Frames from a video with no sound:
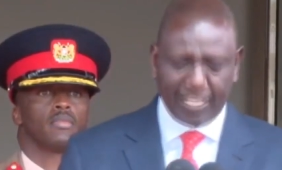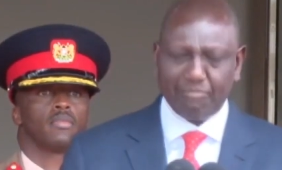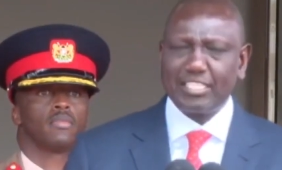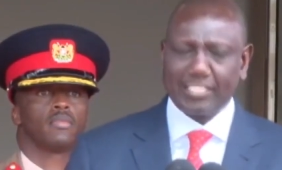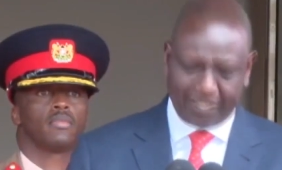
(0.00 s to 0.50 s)
Speaker 1: in
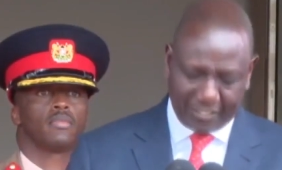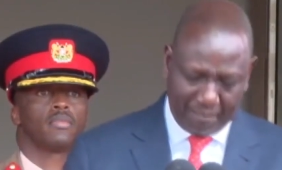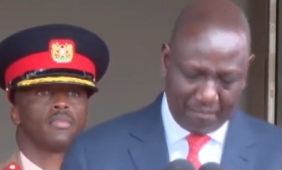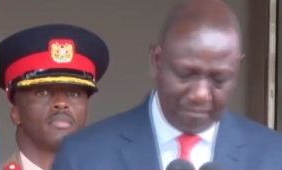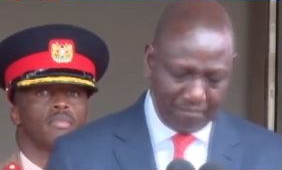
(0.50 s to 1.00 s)
meeting
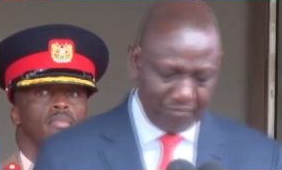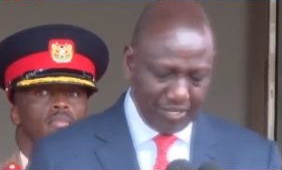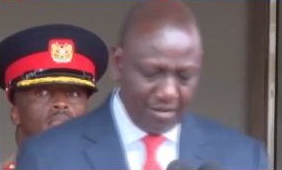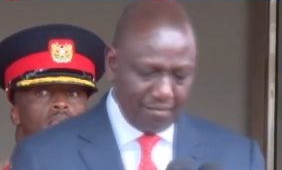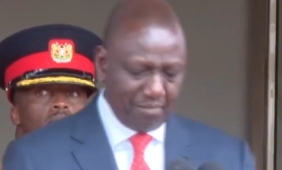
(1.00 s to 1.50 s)
them
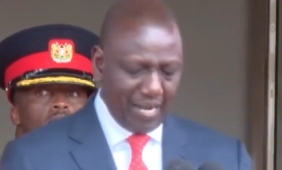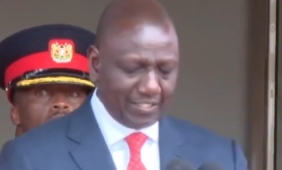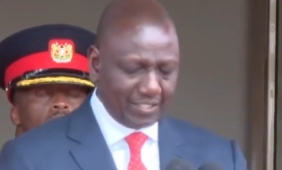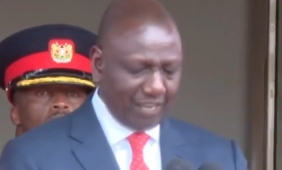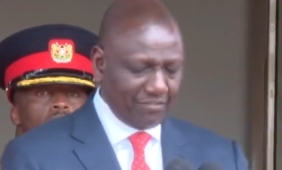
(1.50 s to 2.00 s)
by
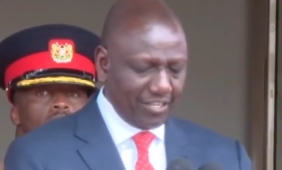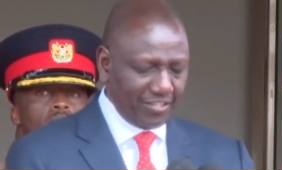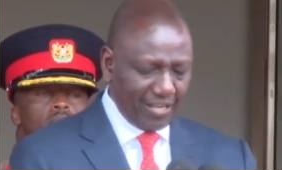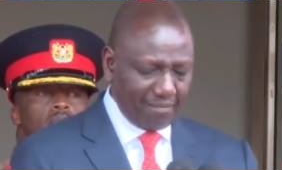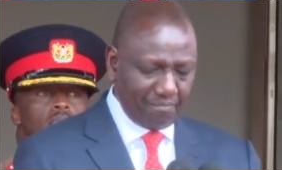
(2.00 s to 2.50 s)
serving
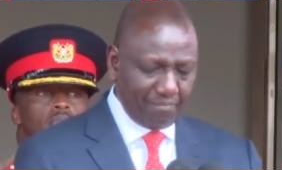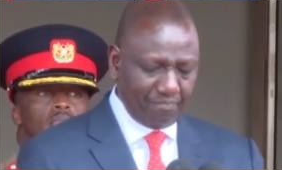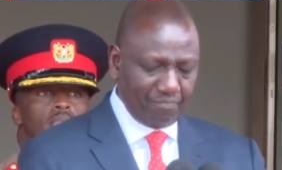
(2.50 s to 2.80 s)
them